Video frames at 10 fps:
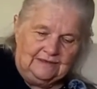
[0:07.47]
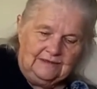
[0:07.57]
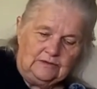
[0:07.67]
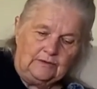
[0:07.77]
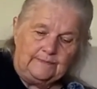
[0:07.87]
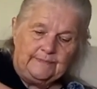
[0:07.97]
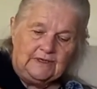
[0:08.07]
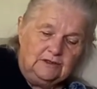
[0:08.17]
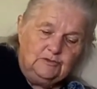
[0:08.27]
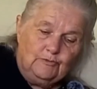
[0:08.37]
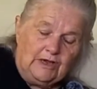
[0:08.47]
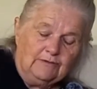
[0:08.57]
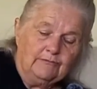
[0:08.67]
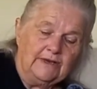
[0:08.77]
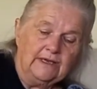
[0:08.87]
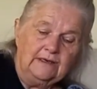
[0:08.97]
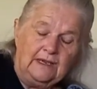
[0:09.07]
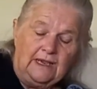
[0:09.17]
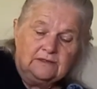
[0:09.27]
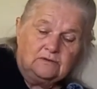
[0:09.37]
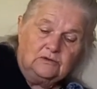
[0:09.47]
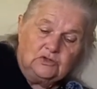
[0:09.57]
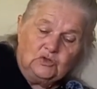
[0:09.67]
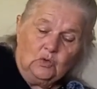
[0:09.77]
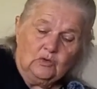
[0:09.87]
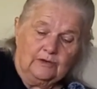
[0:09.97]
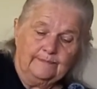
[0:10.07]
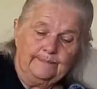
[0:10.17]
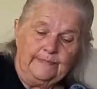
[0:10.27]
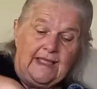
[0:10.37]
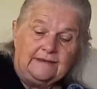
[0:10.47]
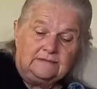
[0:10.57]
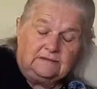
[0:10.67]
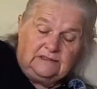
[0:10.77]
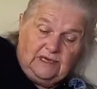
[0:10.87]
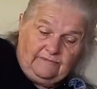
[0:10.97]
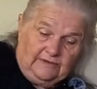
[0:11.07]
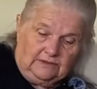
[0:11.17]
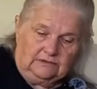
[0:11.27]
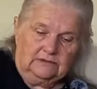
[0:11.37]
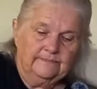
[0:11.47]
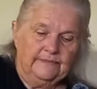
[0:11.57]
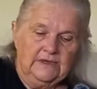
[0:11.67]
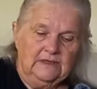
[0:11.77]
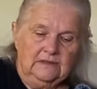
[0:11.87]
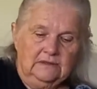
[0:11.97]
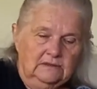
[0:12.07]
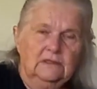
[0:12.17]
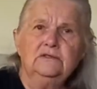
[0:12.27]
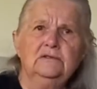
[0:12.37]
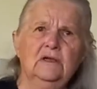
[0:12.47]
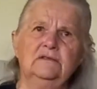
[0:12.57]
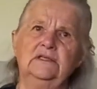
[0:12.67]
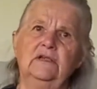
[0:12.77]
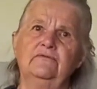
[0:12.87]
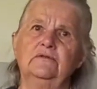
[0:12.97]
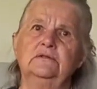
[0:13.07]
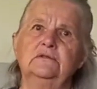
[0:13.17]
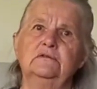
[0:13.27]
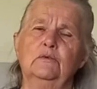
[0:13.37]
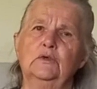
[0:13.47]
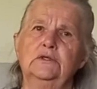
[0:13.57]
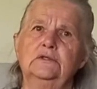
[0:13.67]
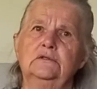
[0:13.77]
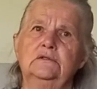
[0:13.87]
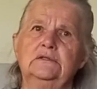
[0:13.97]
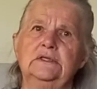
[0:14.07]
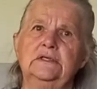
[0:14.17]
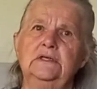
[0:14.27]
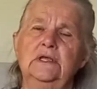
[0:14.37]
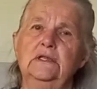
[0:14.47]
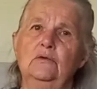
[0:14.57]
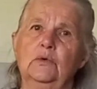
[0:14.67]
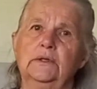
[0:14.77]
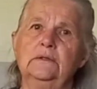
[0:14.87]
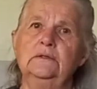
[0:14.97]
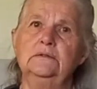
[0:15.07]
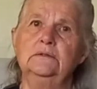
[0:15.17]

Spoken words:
So this brown bread has got sorghum and teff in it. Did you know teff was the smallest seed in the world?